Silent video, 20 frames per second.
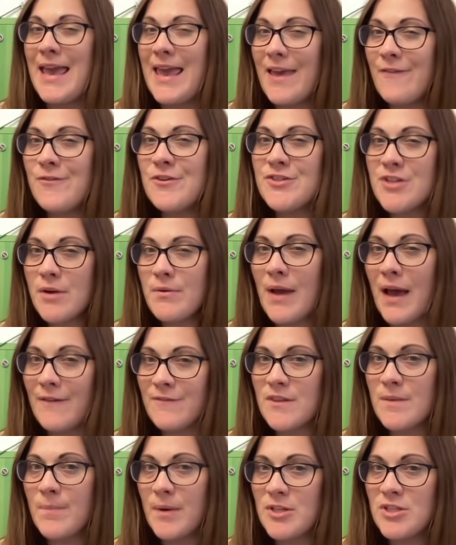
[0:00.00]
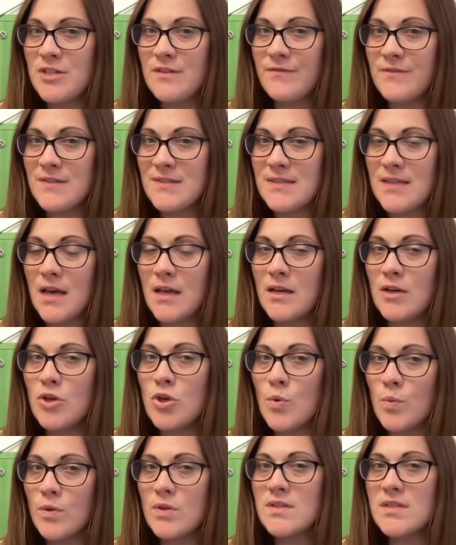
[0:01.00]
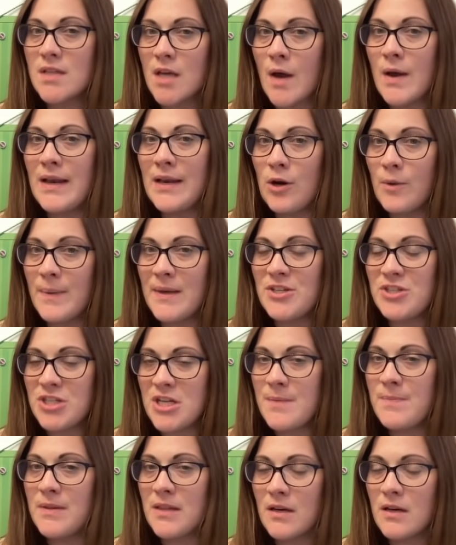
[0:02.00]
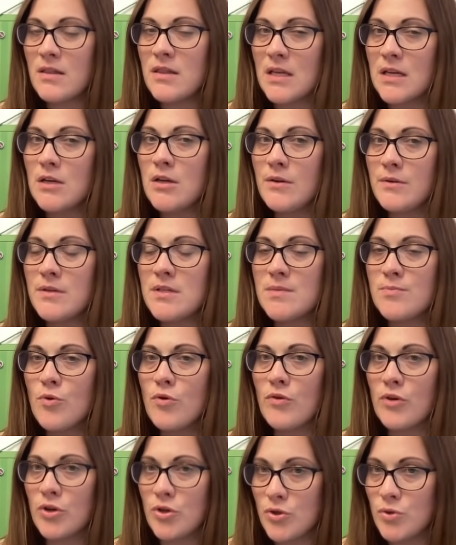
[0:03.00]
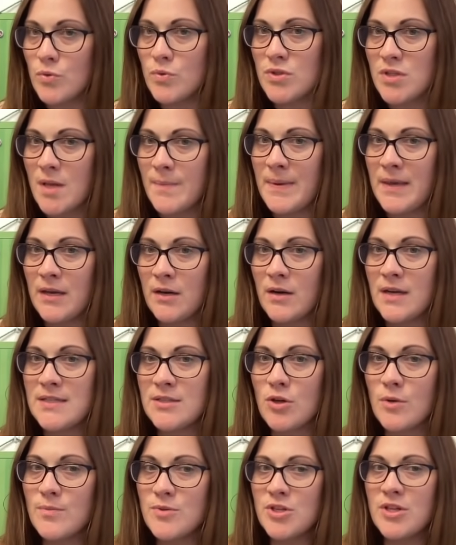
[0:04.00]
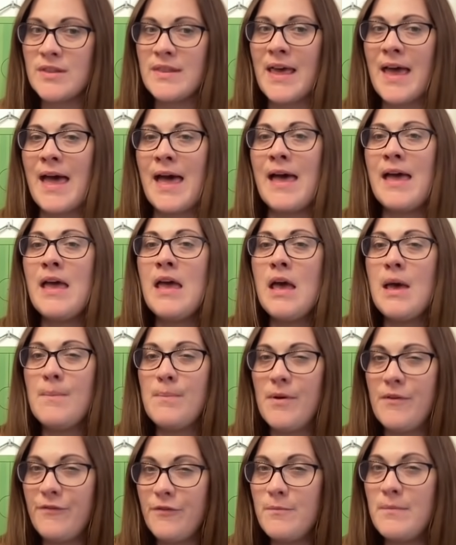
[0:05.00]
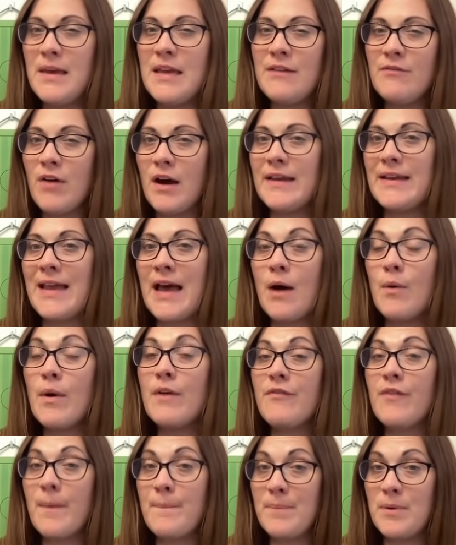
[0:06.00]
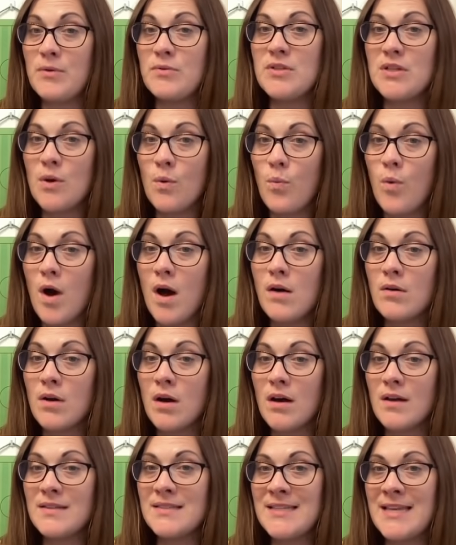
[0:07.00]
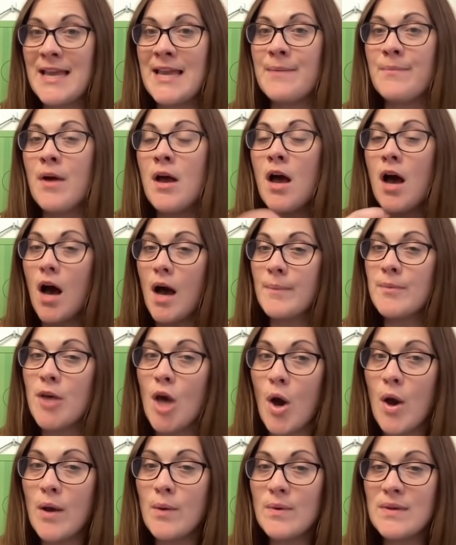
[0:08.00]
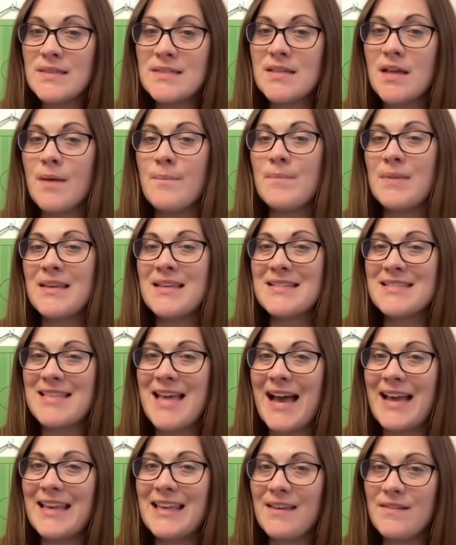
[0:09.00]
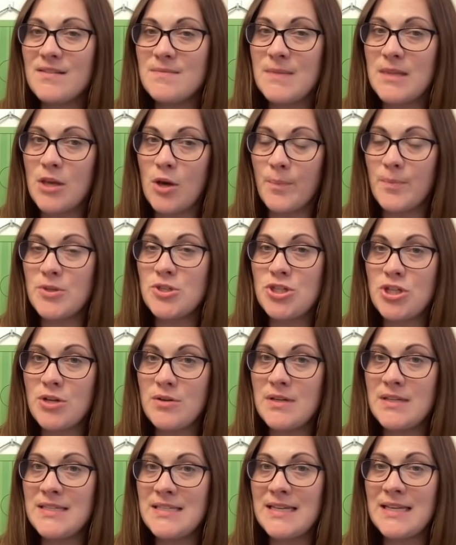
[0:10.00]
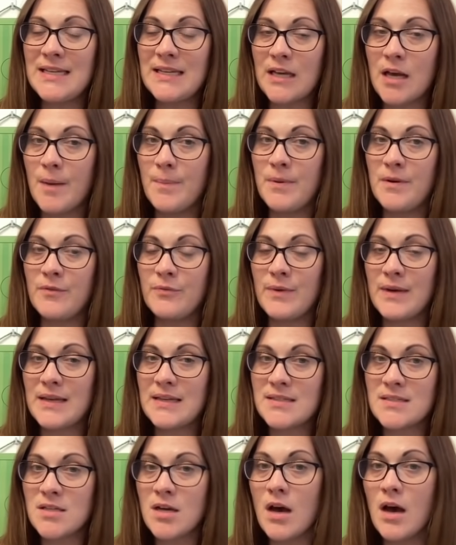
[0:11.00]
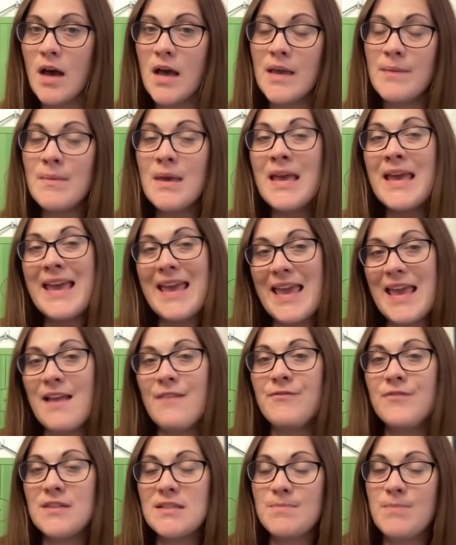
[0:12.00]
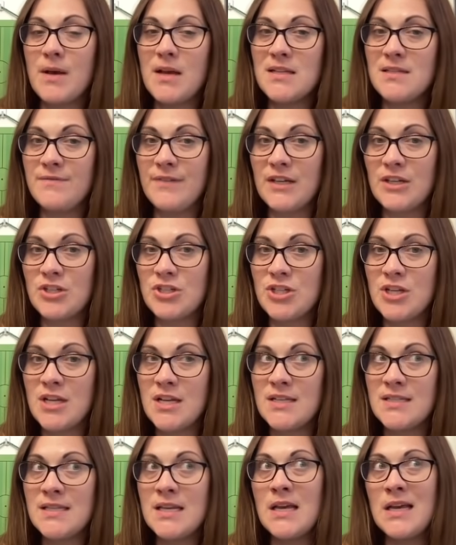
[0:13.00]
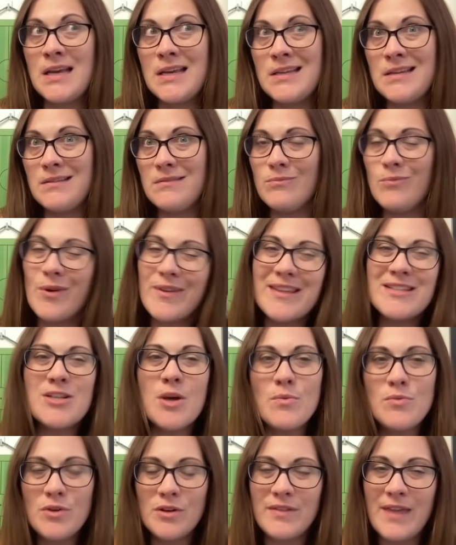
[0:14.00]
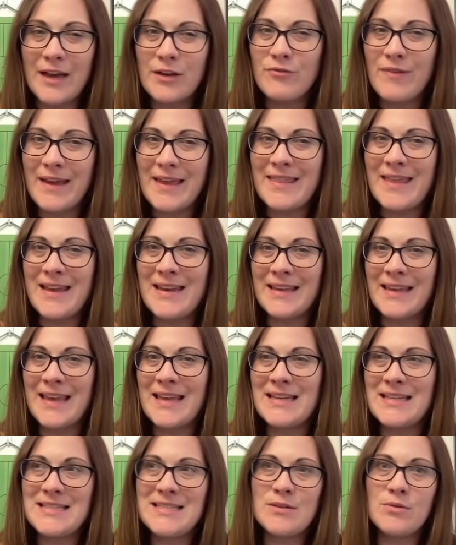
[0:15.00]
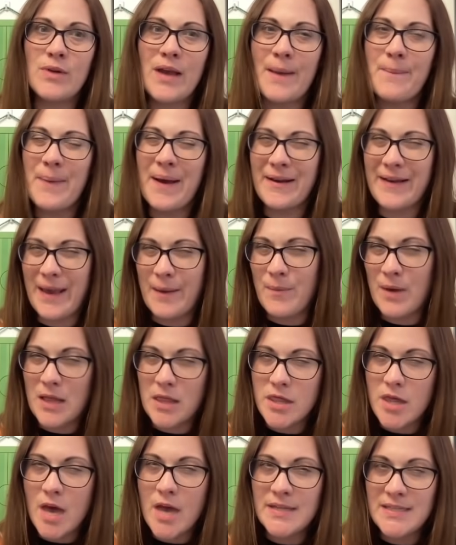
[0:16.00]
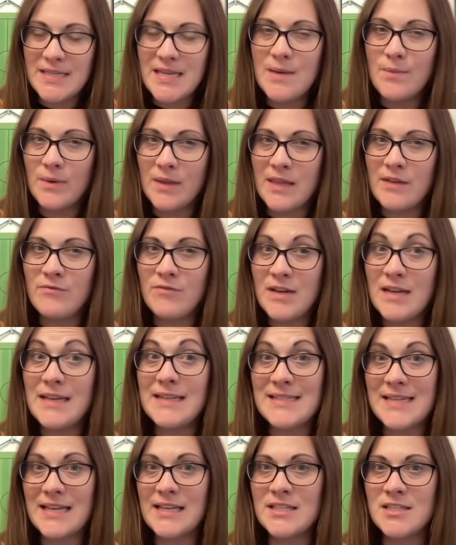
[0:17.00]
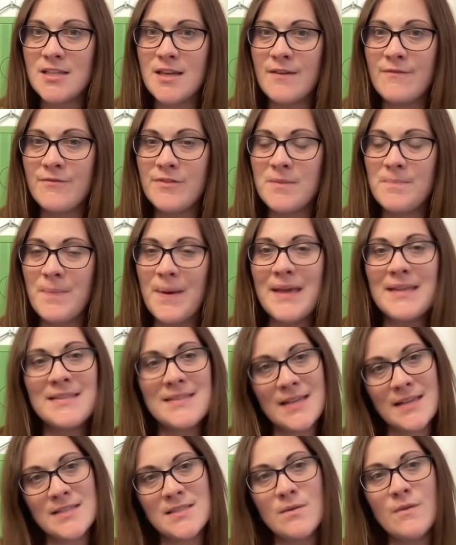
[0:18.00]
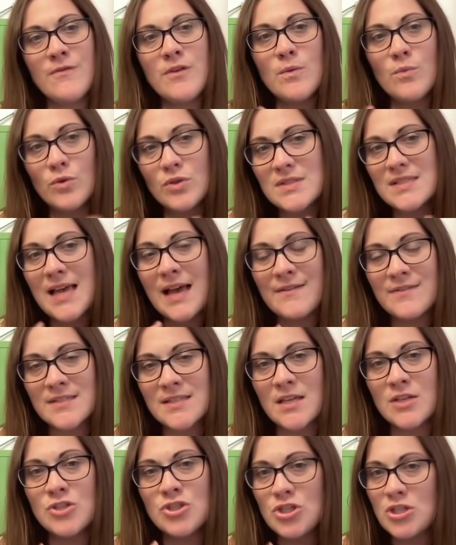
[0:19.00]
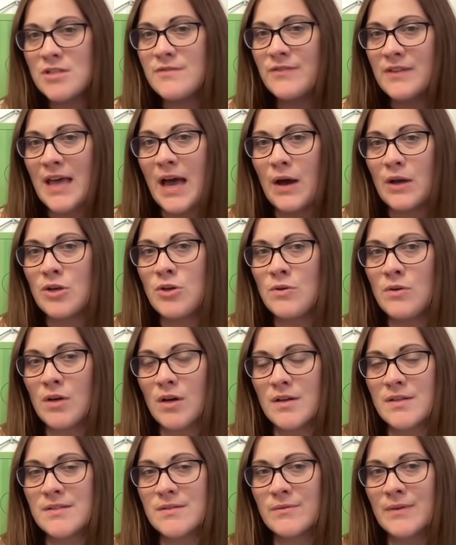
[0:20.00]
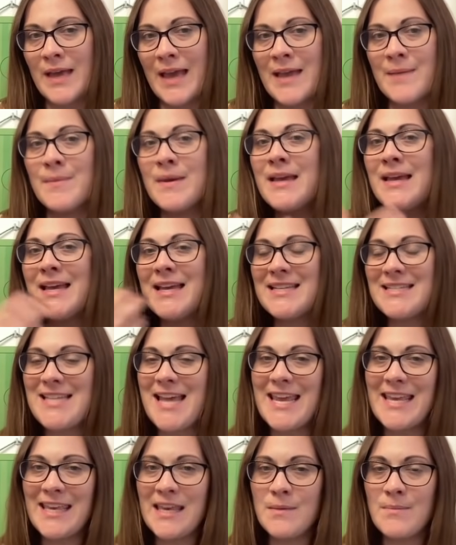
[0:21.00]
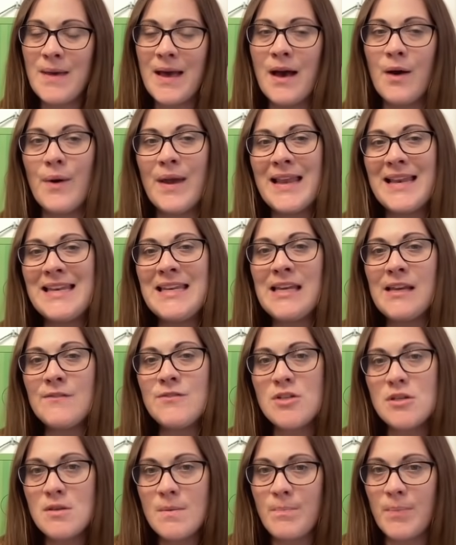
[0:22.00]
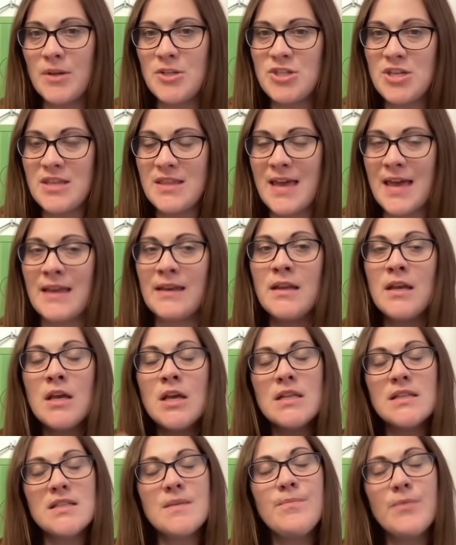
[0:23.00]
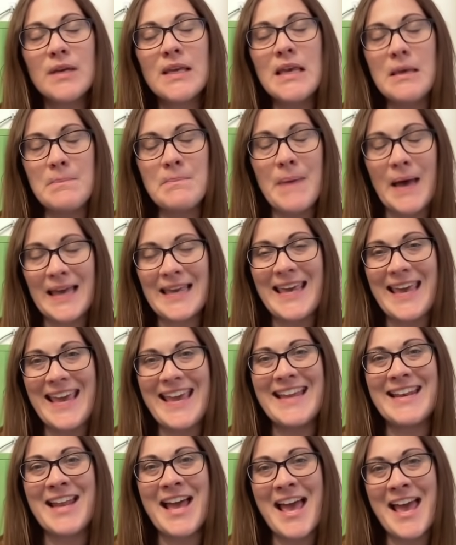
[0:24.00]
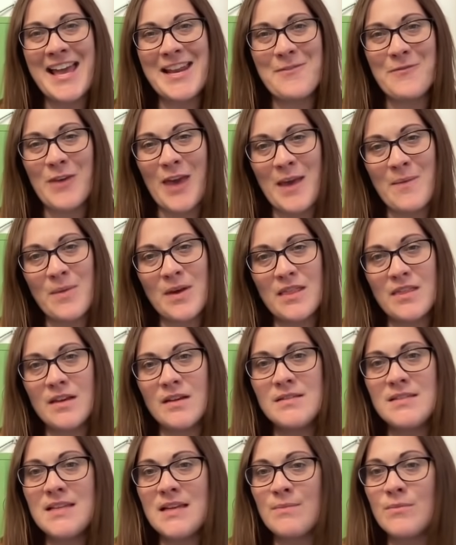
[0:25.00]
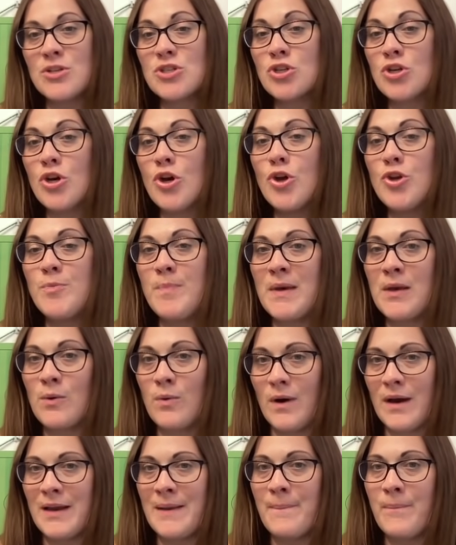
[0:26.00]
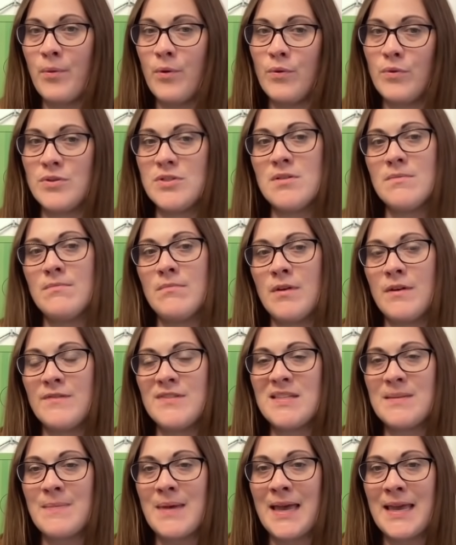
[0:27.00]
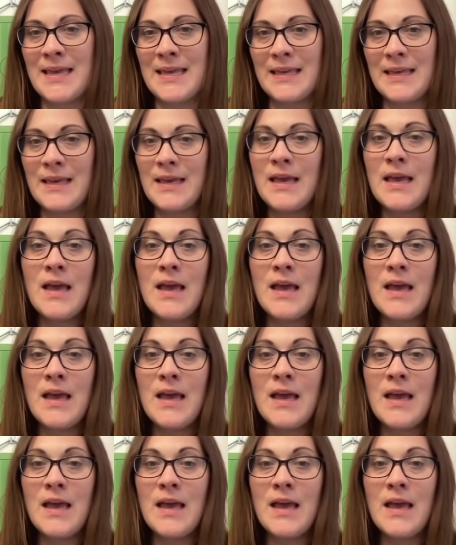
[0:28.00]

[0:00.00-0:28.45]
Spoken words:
If you don't have the budget for Son or you want to go a little bit cheaper, then I think Lucas Moura could also be a nice option there. But for me right now, I'm building a wildcard team, I'm going with Son, because that gives me the opportunity in a couple of weeks' time, if the Spurs fixtures, well, they don't look that great then again until get back game week 13, when they really take a turn for the better. So if you want to have Son just for that Newcastle game, take him out. It leaves you the budget then to bring him back in ahead of game week 13, which could be quite an important move to make.